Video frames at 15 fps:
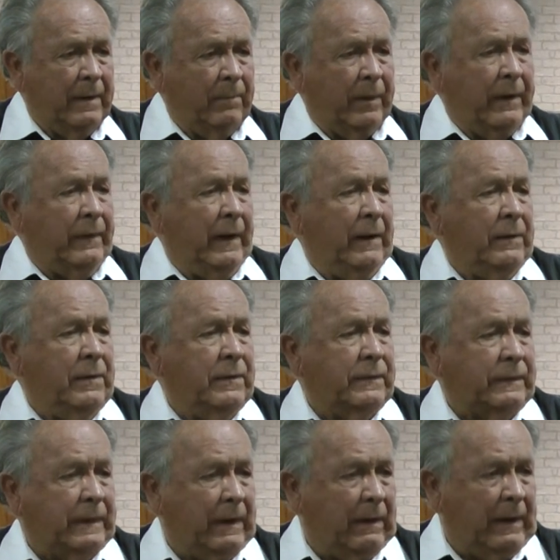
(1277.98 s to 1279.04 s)
But then you
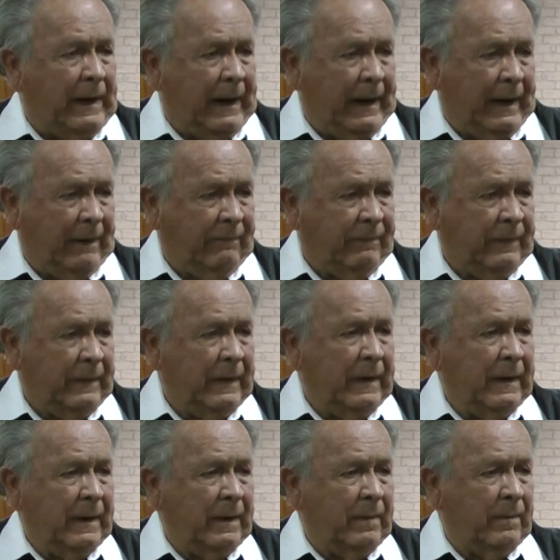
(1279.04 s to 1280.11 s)
still have you
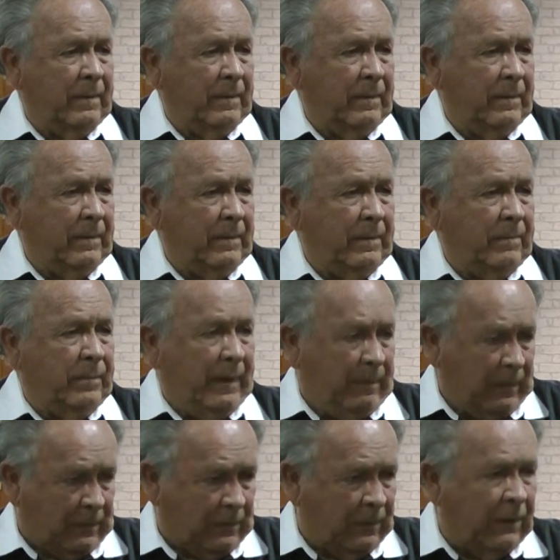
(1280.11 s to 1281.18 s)
still have you
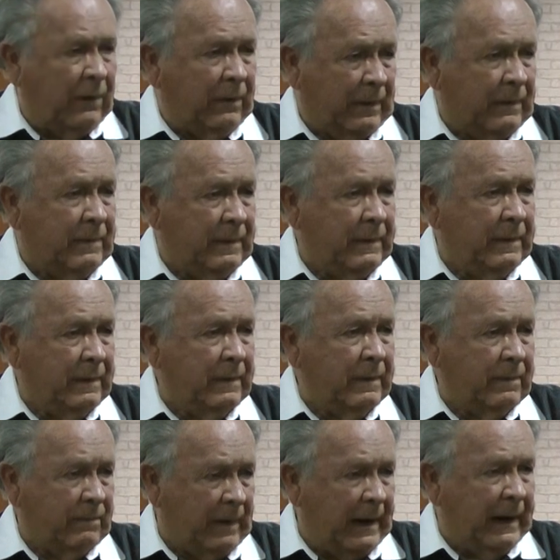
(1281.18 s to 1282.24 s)
biblical order,
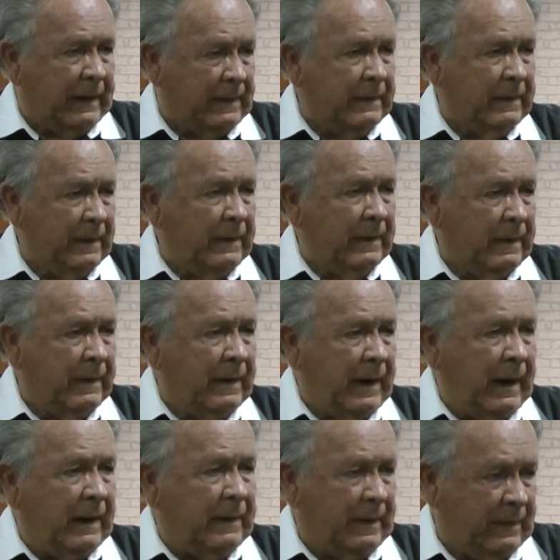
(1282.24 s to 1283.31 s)
right?
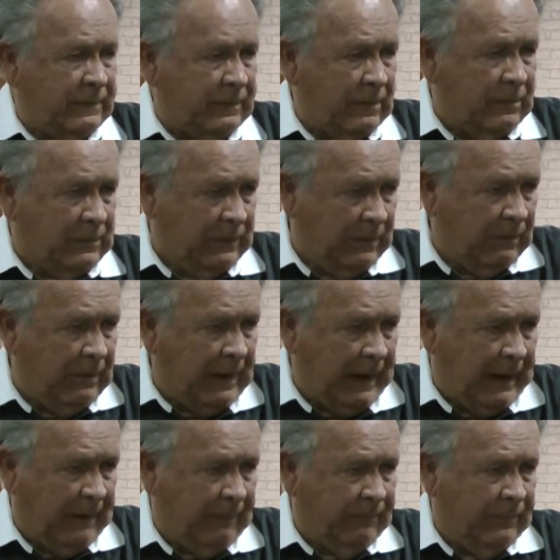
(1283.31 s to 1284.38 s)
And so you
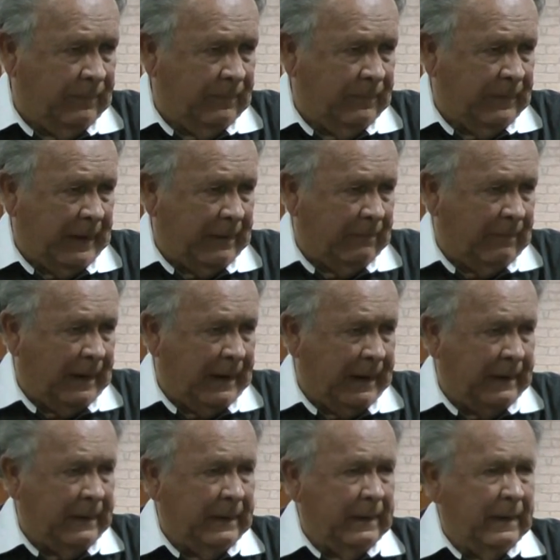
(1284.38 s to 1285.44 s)
have that
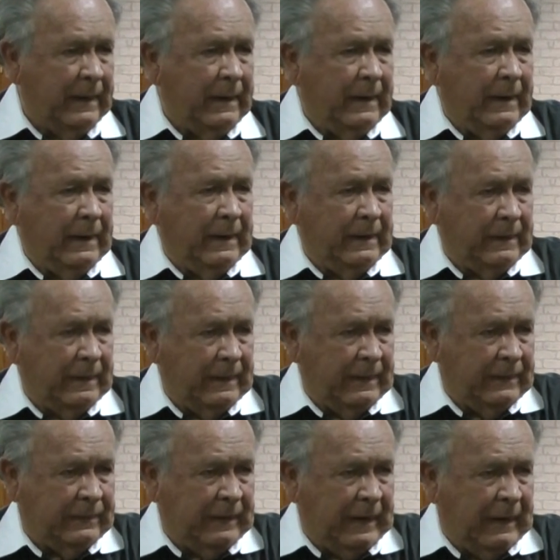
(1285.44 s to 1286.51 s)
right.
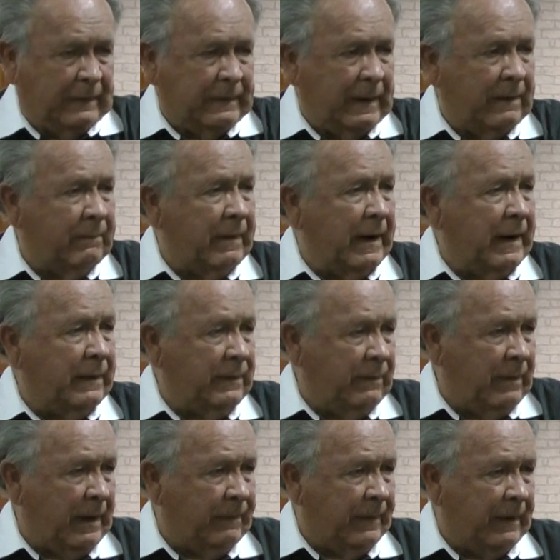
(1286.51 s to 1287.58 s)
She has that right.
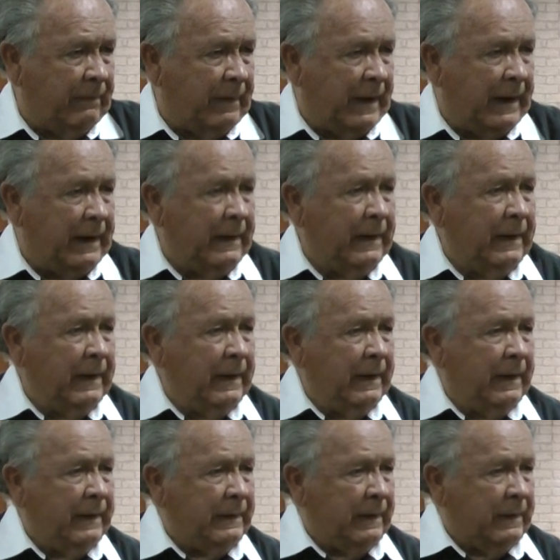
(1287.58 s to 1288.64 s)
You have that right
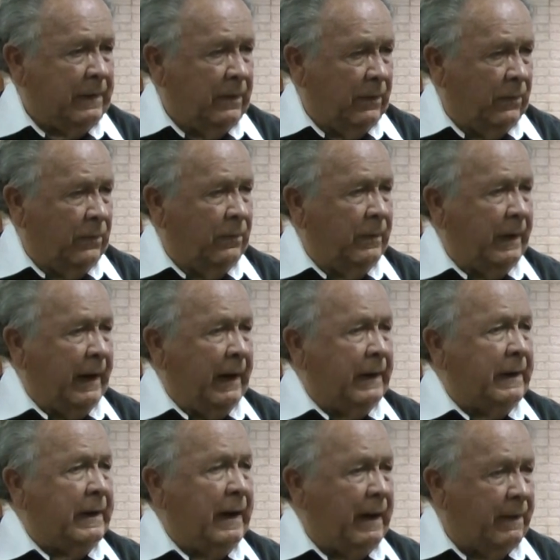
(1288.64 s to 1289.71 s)
to go
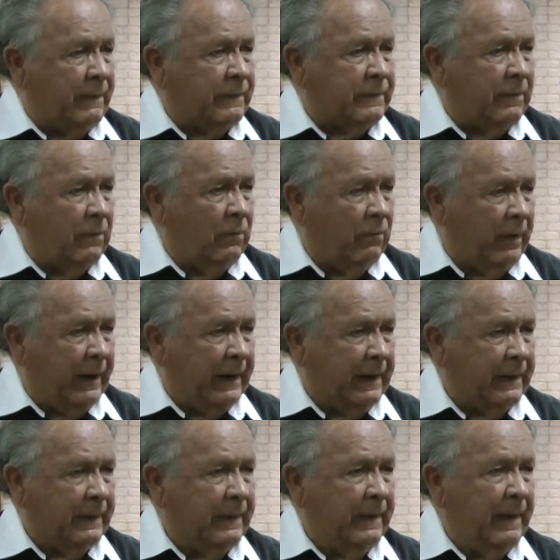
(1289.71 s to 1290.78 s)
and counsel
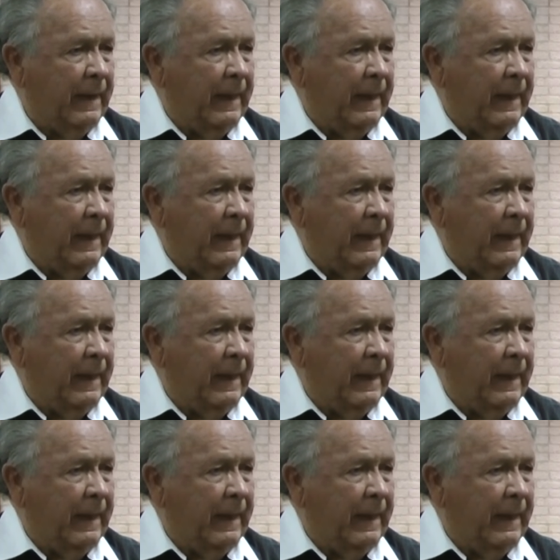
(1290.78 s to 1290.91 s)
with